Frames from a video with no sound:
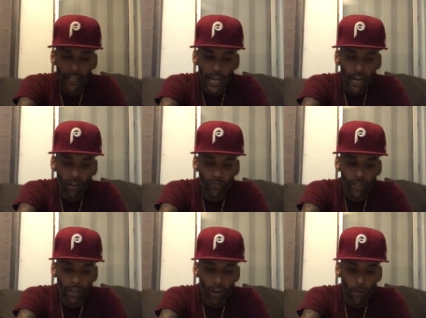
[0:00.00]
Now
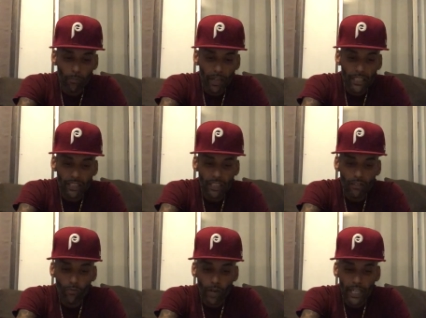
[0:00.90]
there are plenty
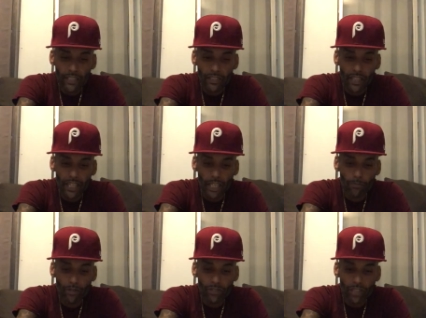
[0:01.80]
of ways to
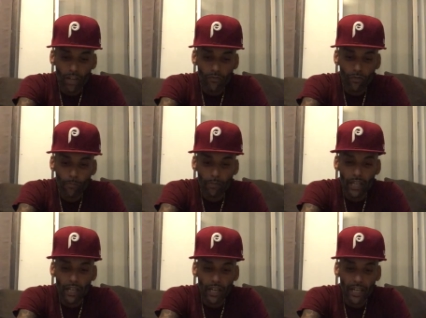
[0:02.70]
keep yourself from
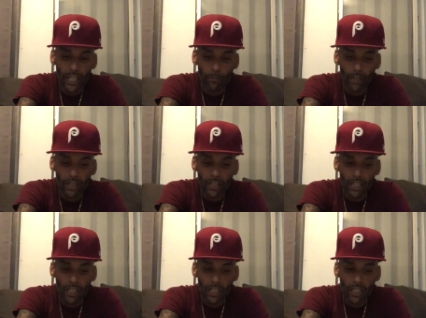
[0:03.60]
being anemic.